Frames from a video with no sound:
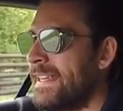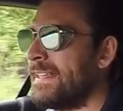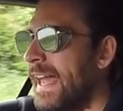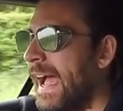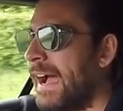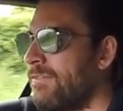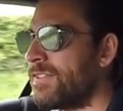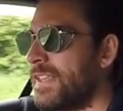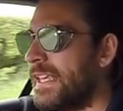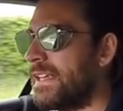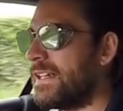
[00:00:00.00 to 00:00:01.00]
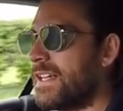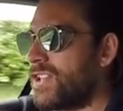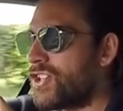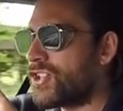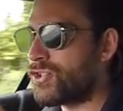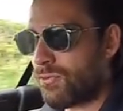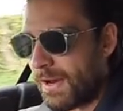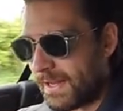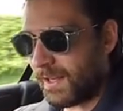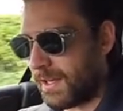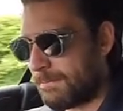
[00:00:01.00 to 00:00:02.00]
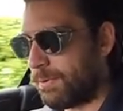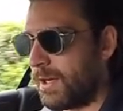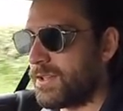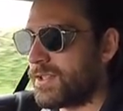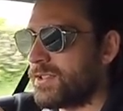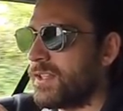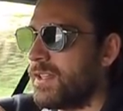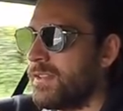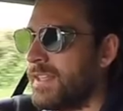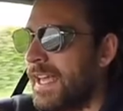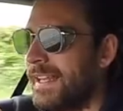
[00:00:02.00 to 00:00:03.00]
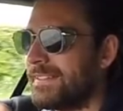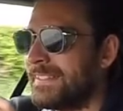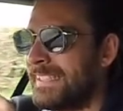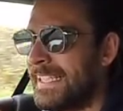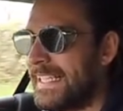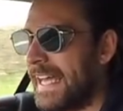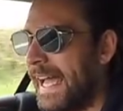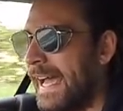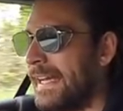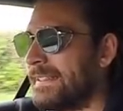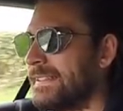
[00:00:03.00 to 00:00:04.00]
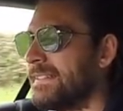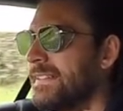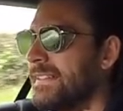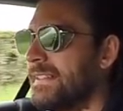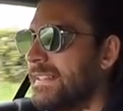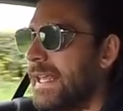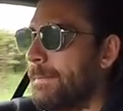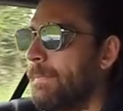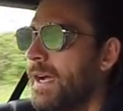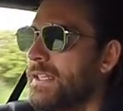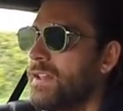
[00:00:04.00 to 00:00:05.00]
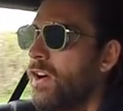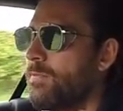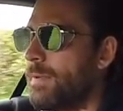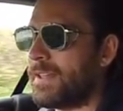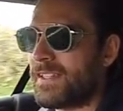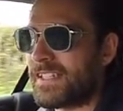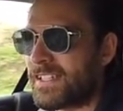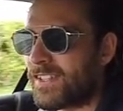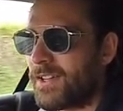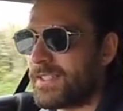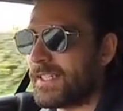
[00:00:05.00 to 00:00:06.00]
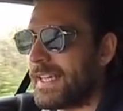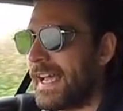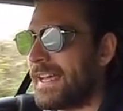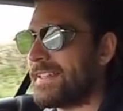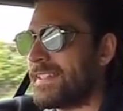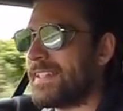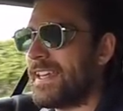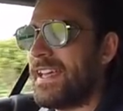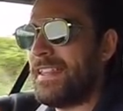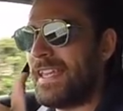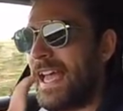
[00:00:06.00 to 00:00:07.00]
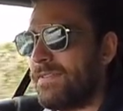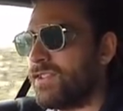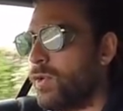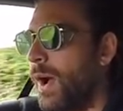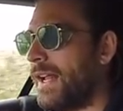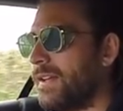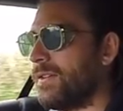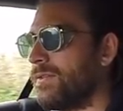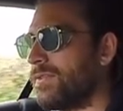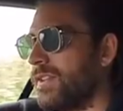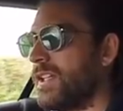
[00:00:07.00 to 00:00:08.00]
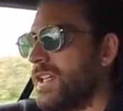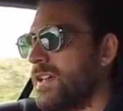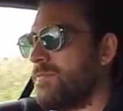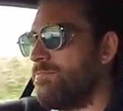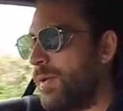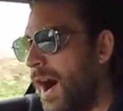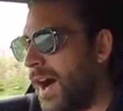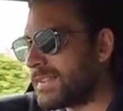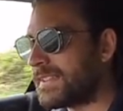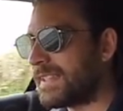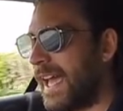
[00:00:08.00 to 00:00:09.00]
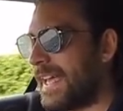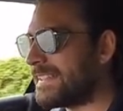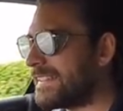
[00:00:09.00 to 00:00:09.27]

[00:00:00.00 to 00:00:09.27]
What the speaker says: didn't have the straight line punch that the LT had, and it might not have been as exotic as the F12, but it